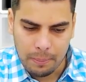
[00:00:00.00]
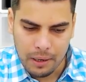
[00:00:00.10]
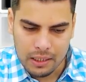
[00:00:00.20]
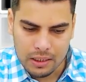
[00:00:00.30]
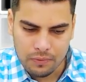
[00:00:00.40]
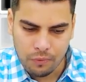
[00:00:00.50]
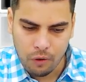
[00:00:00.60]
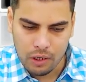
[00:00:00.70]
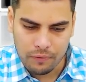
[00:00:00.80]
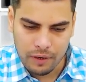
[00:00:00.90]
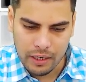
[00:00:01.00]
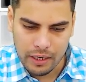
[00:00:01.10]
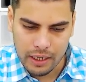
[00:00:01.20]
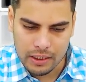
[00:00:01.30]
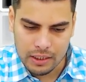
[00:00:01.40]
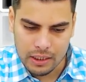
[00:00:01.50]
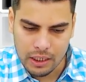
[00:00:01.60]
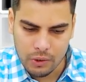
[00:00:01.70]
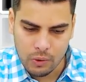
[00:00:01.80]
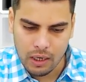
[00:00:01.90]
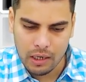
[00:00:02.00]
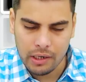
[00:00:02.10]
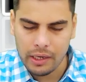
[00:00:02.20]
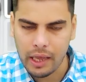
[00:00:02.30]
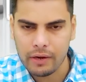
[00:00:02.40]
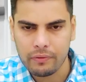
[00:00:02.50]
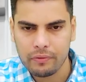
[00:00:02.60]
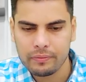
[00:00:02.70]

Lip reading: plus 45 days into current tariff.